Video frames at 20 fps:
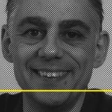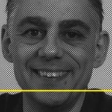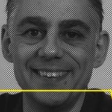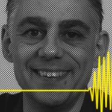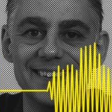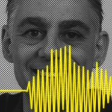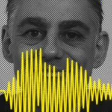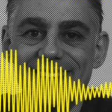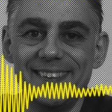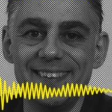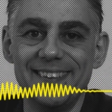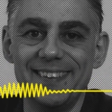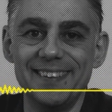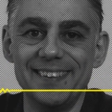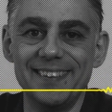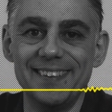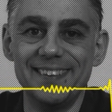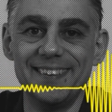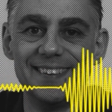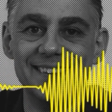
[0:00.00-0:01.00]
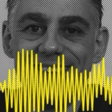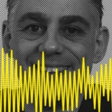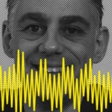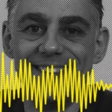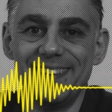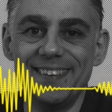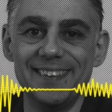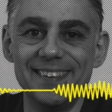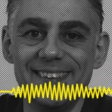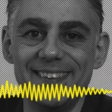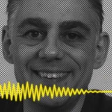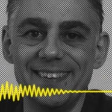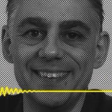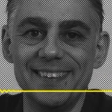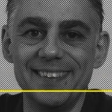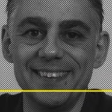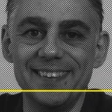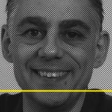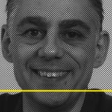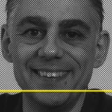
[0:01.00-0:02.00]
But
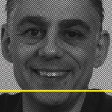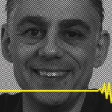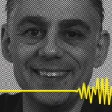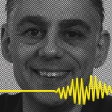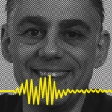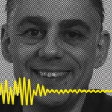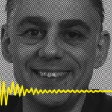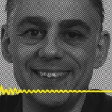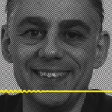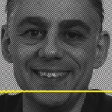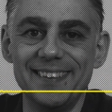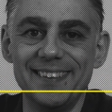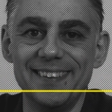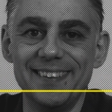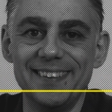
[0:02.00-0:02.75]
if